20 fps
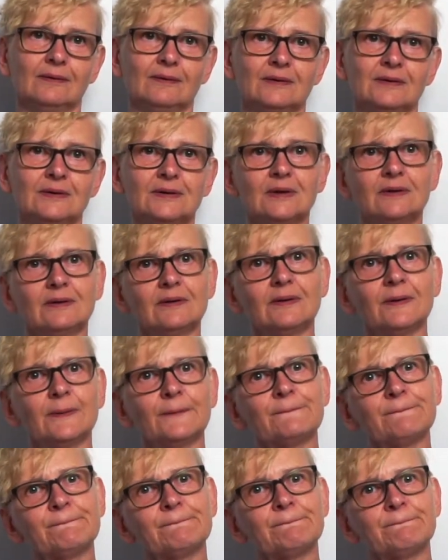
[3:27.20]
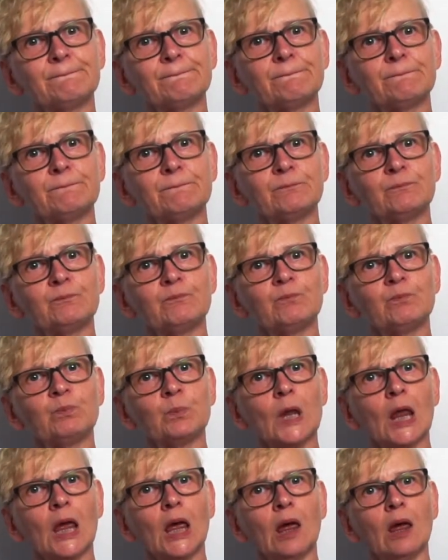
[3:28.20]
How long have you been in
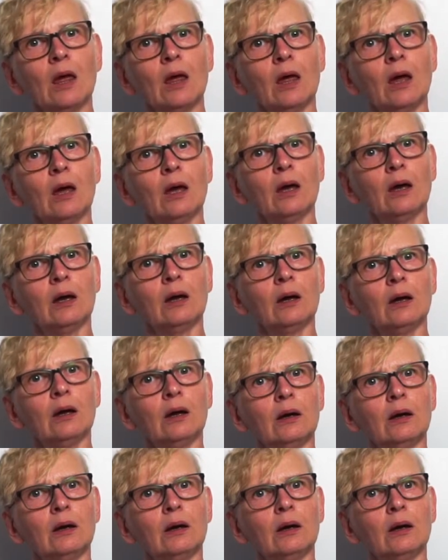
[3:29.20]
this experiment?